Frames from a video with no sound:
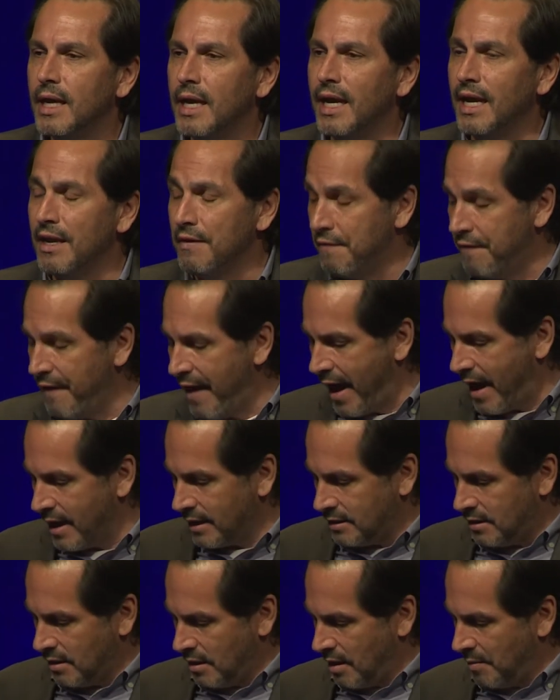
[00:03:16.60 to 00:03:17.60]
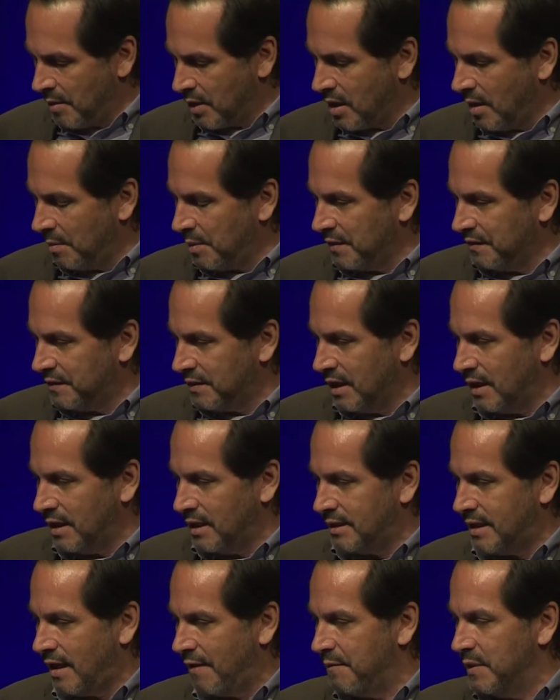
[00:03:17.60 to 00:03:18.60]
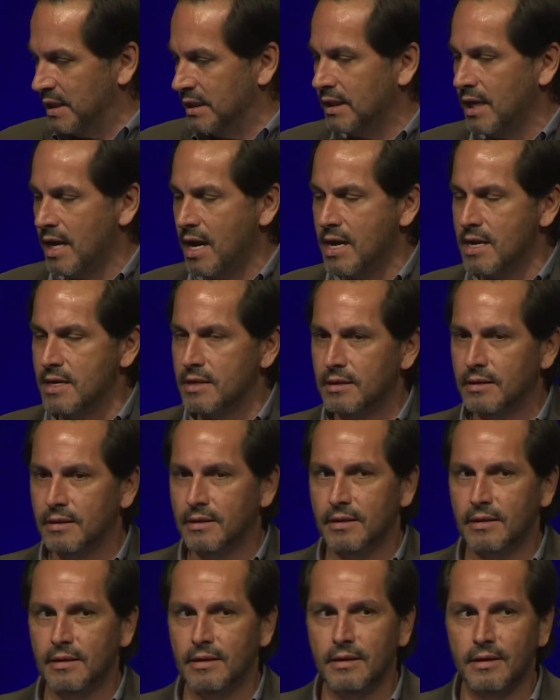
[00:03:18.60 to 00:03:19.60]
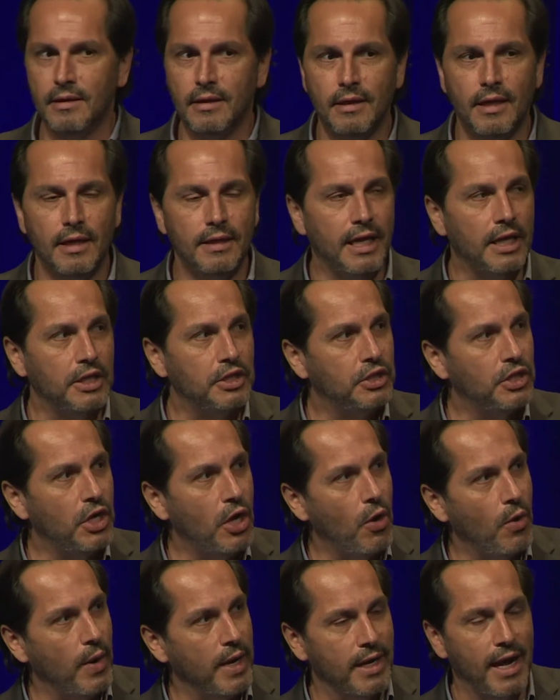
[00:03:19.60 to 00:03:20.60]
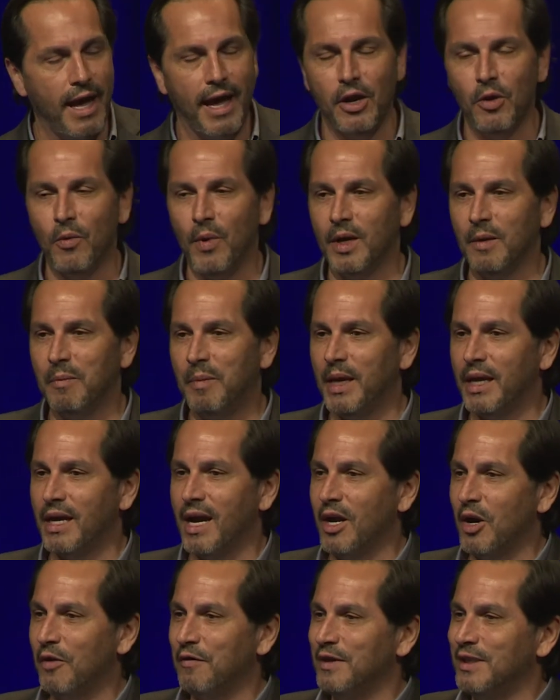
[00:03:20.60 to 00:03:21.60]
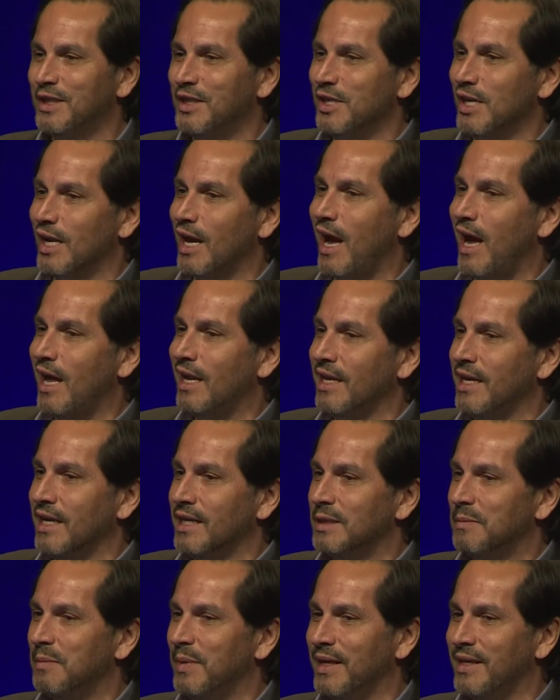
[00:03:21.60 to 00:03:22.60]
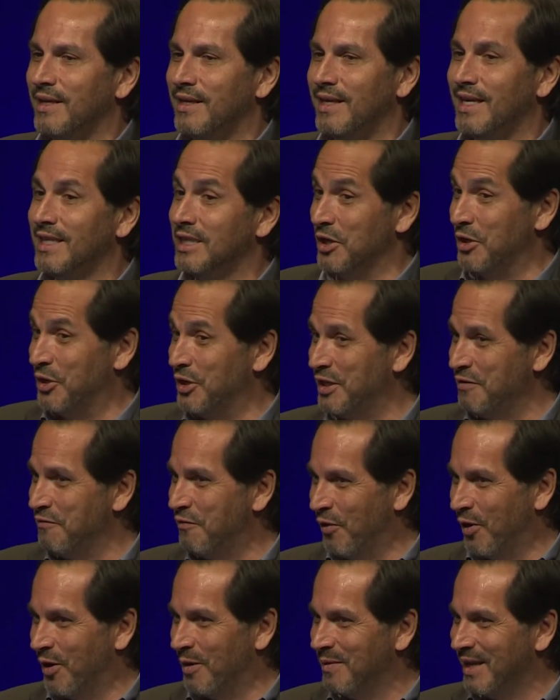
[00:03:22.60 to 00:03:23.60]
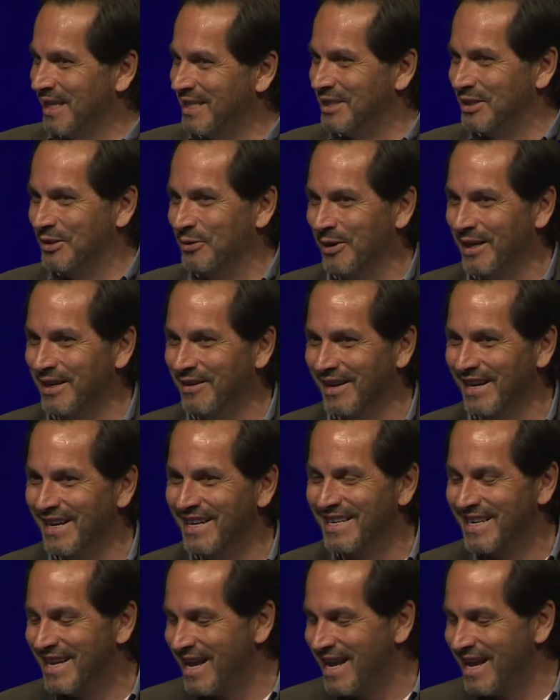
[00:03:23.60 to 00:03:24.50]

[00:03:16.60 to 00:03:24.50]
In fact, a couple of studies have been done that show, and I don't want to pick on our physician colleagues, but it's a nursing forum, let's do it, right?